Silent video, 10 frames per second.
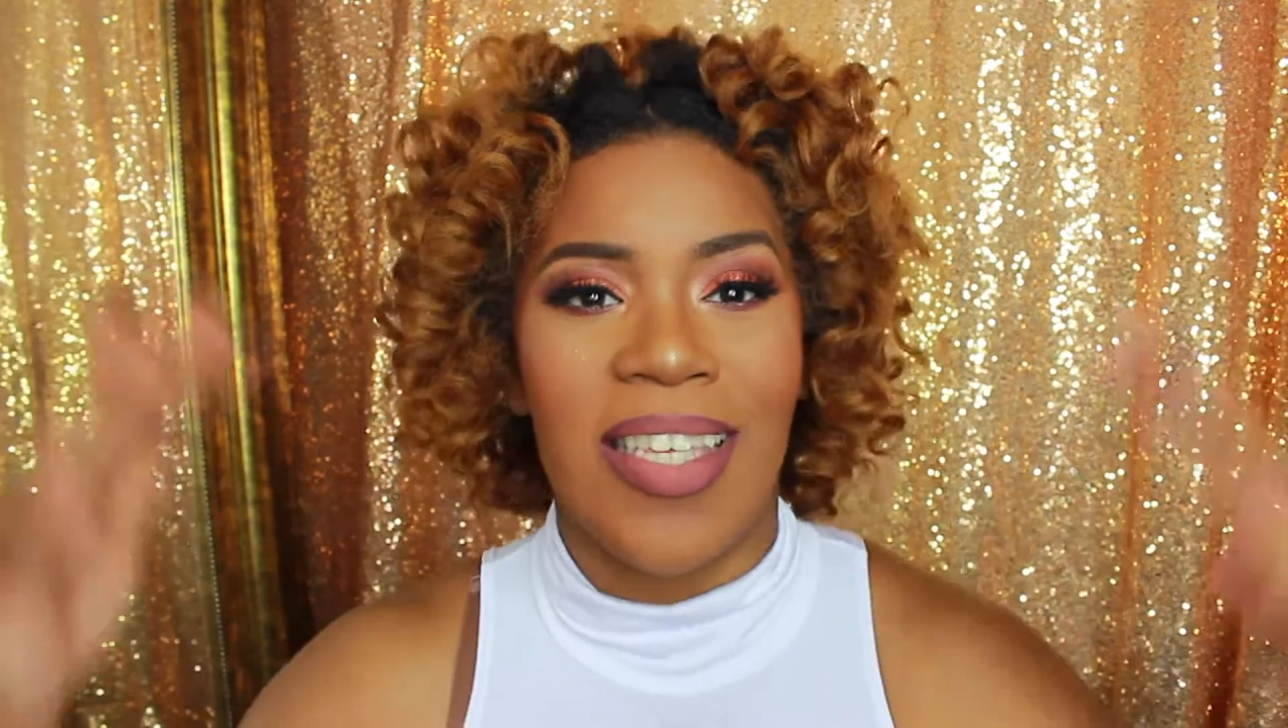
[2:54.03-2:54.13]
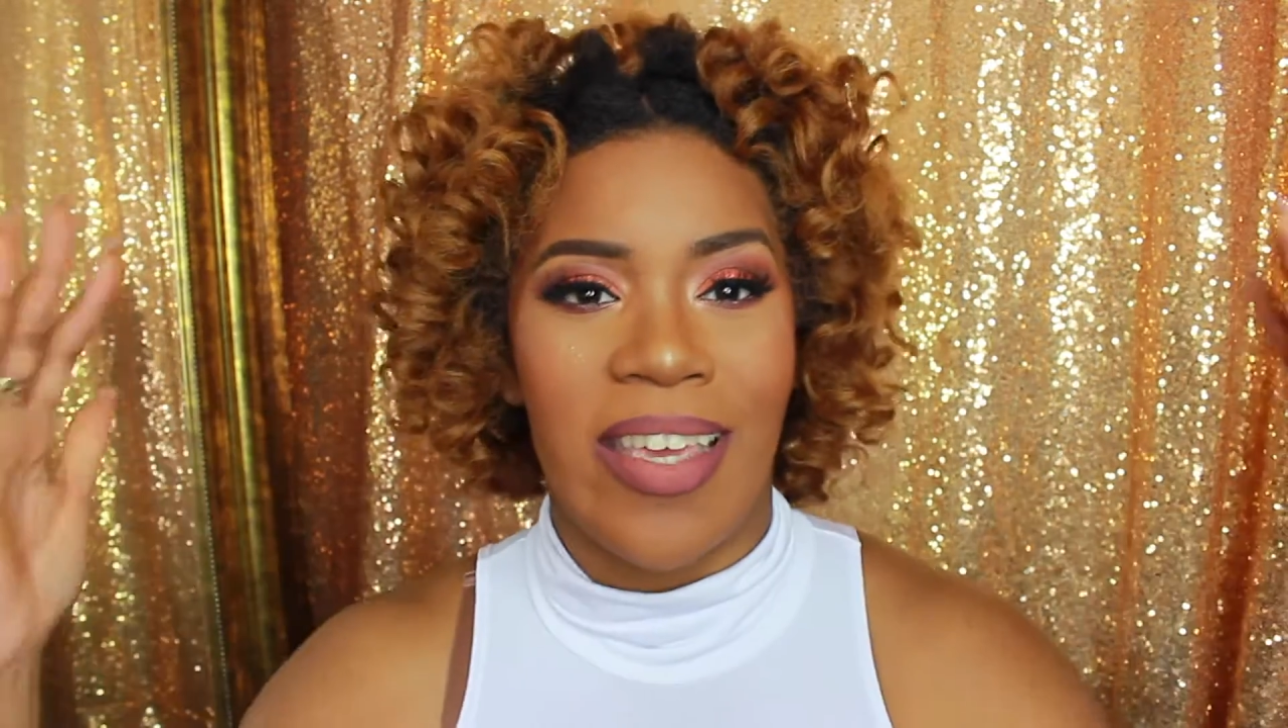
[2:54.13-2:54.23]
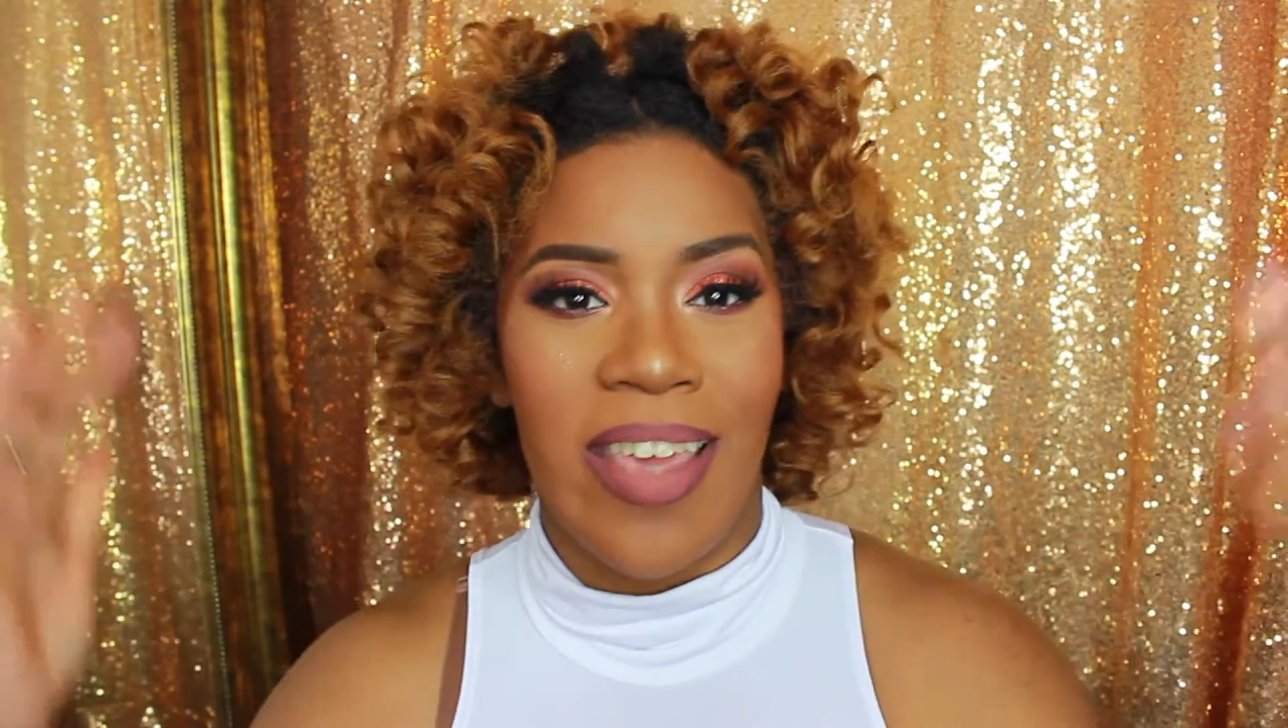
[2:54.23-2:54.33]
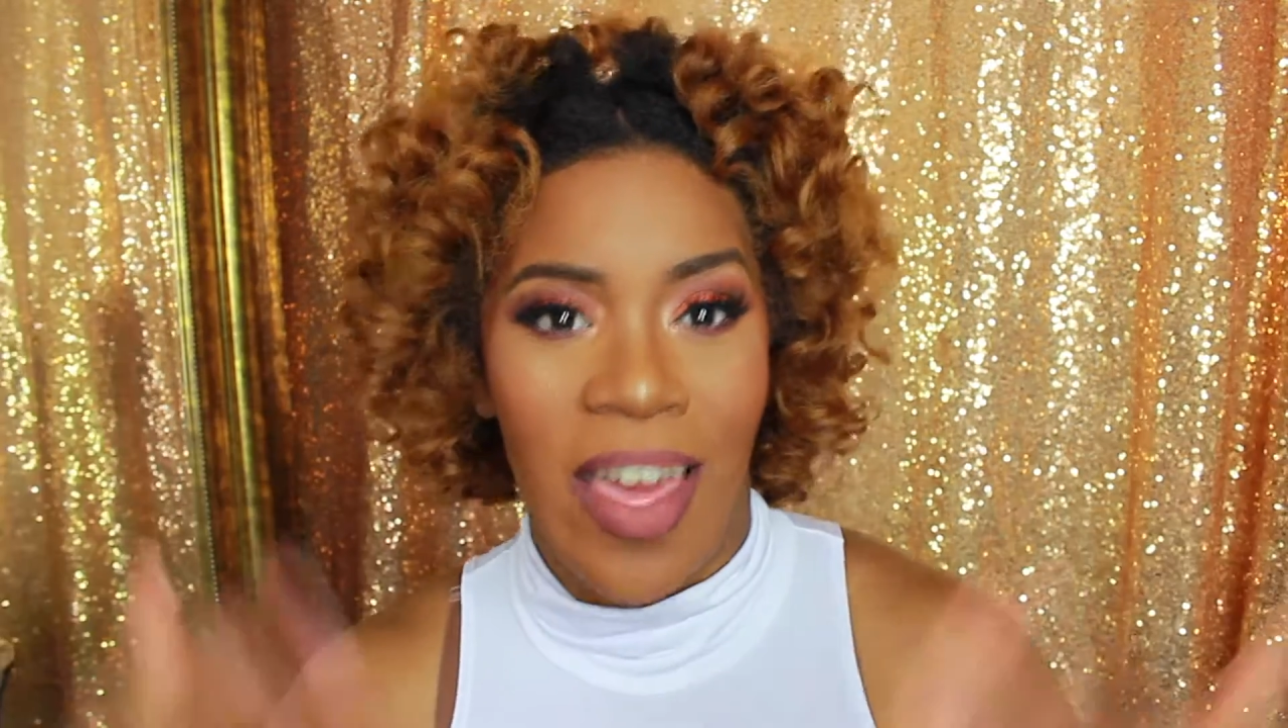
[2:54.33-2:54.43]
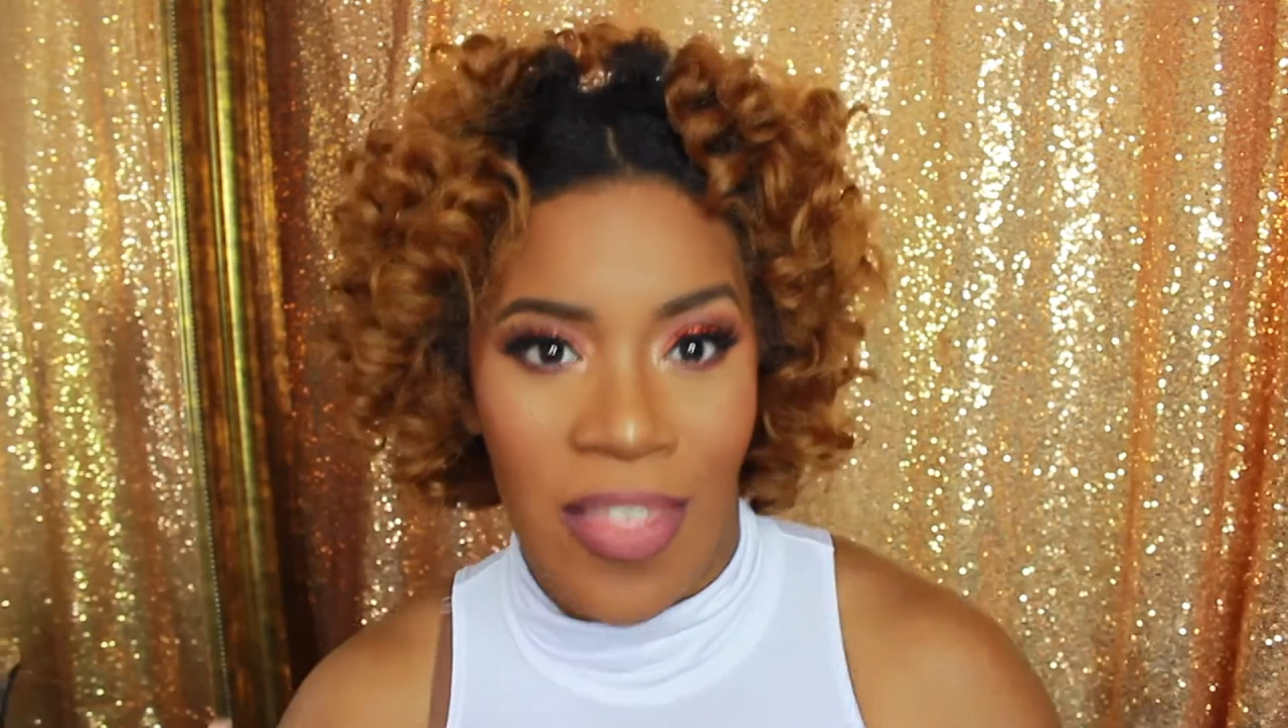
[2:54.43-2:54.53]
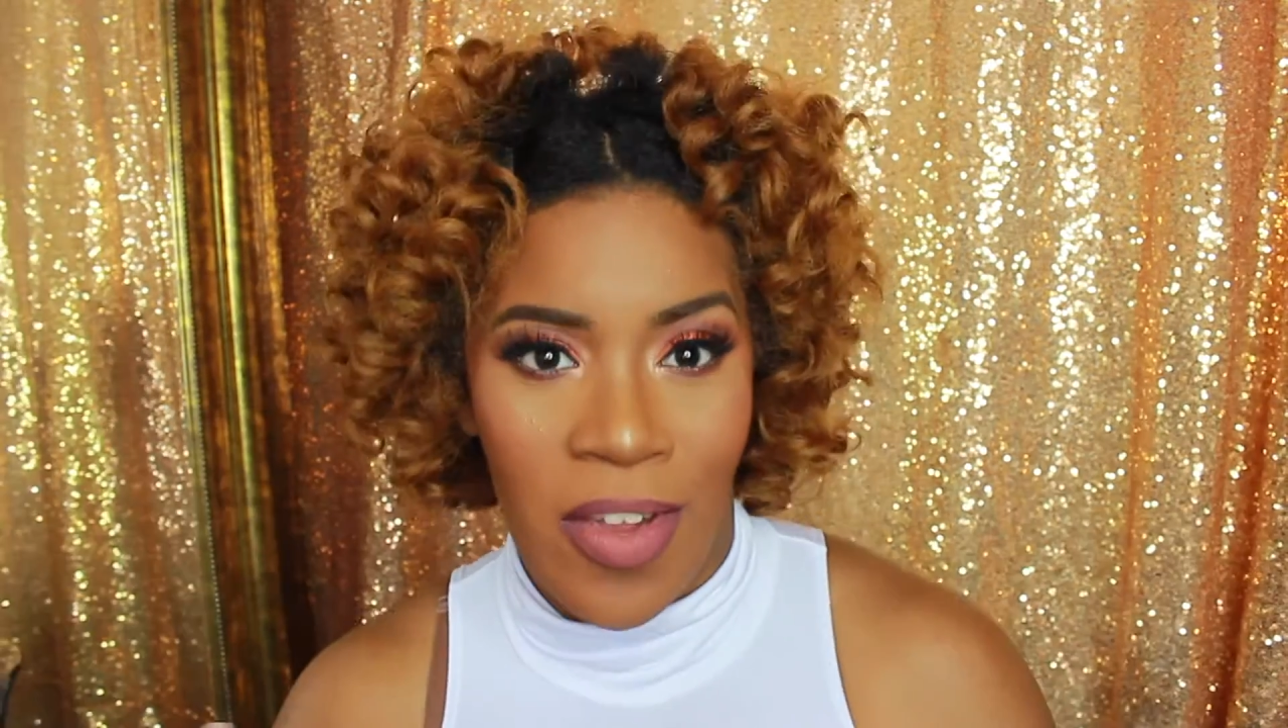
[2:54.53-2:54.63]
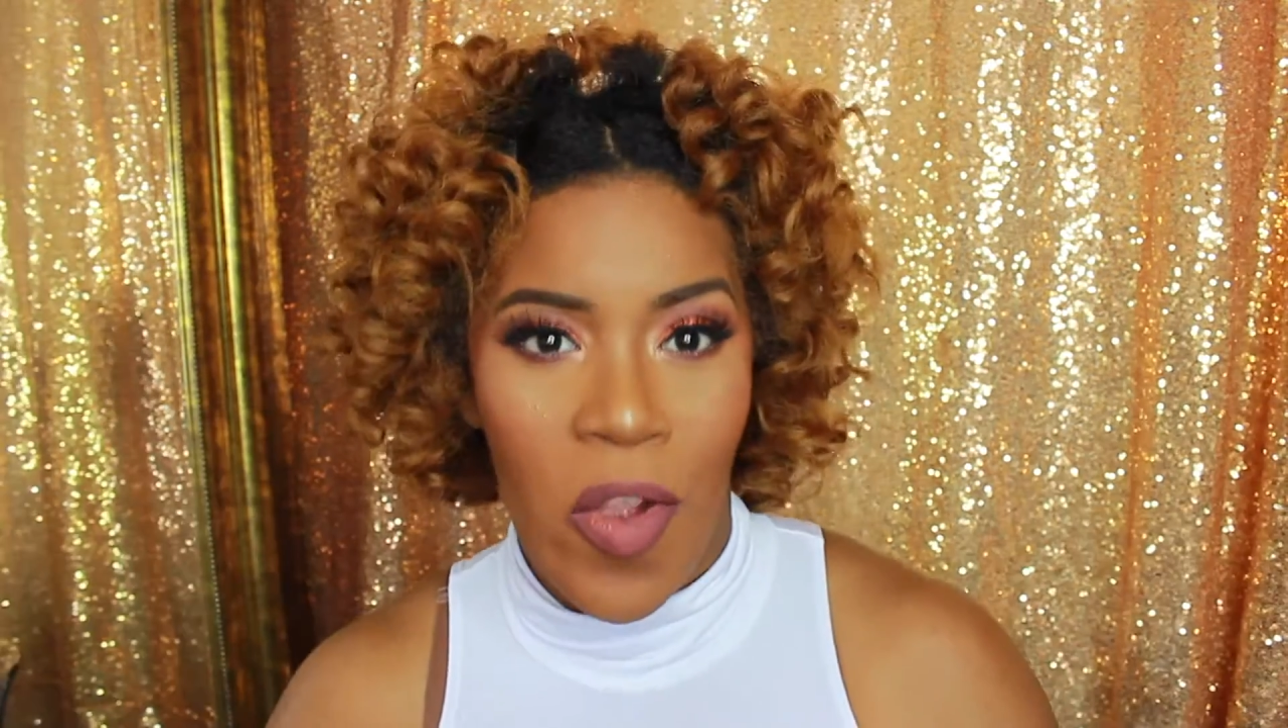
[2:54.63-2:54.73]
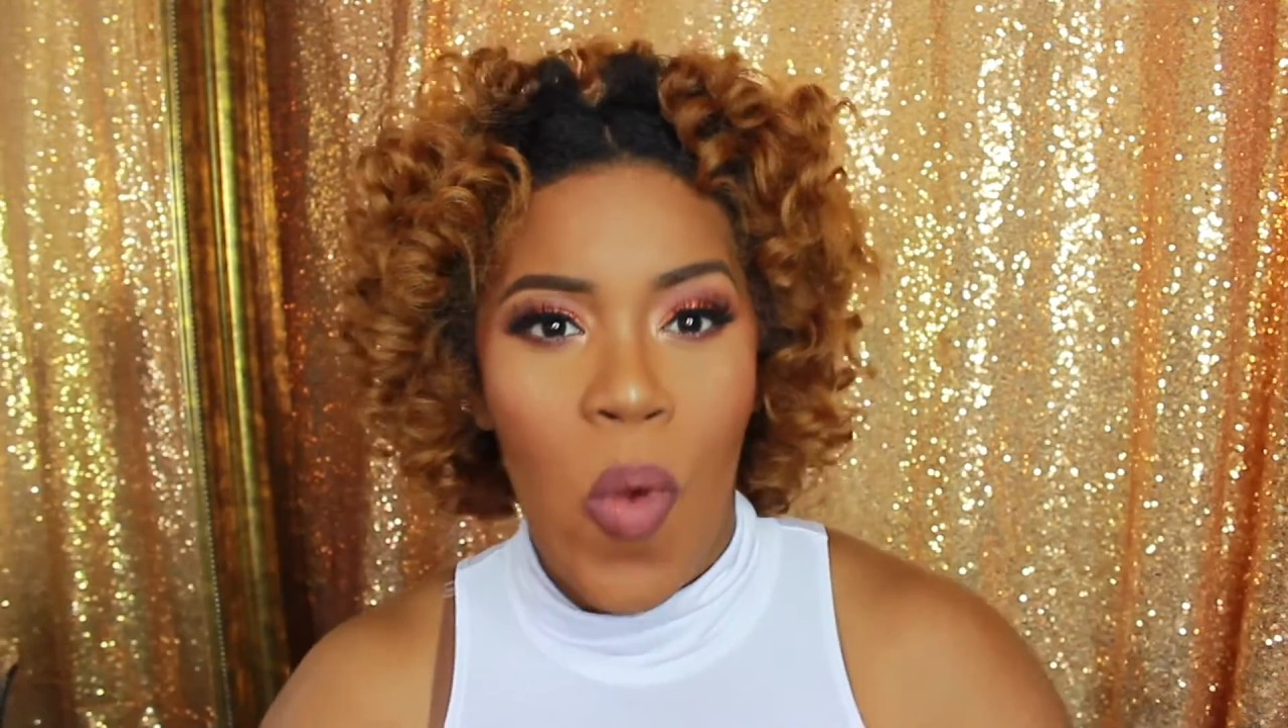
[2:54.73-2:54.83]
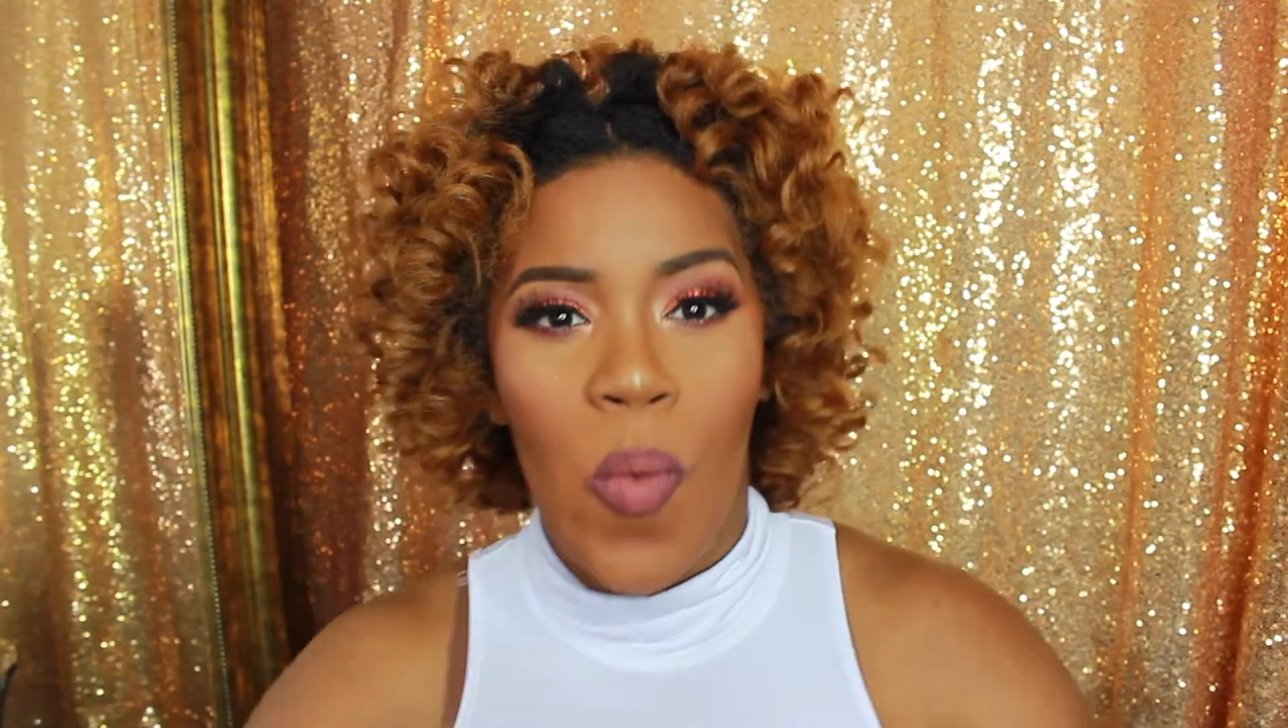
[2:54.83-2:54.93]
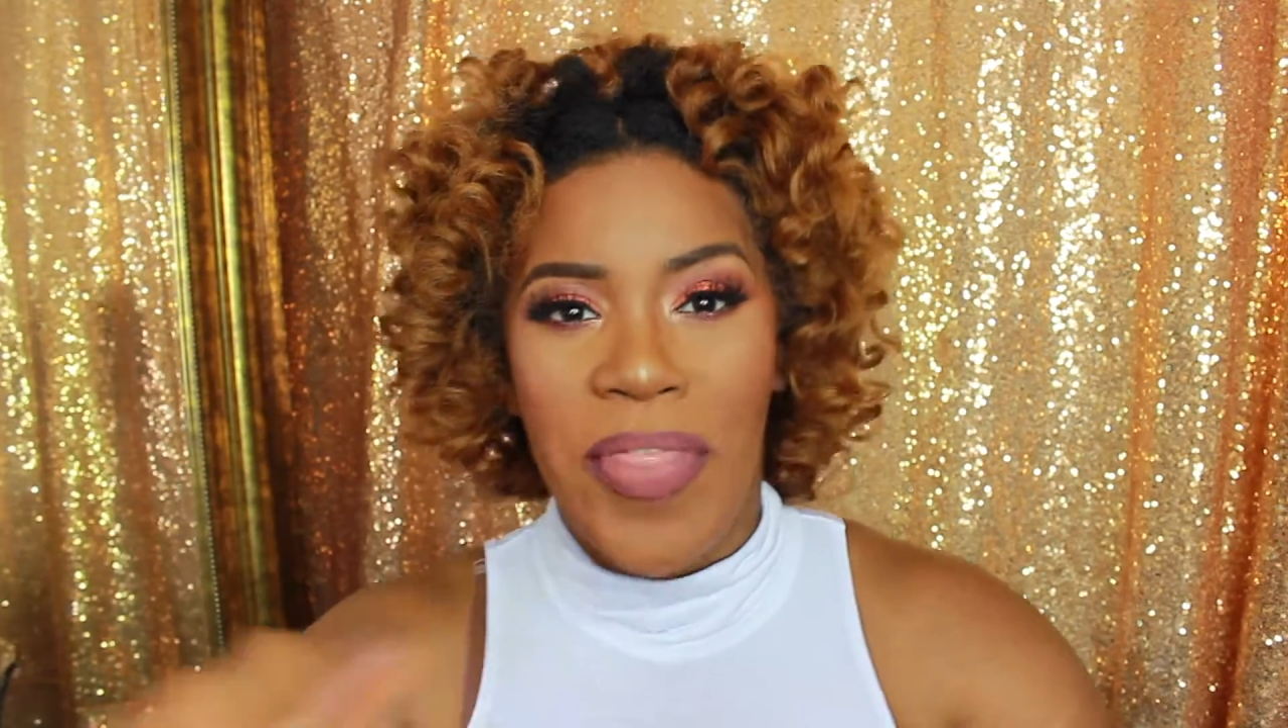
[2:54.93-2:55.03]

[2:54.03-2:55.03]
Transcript: together,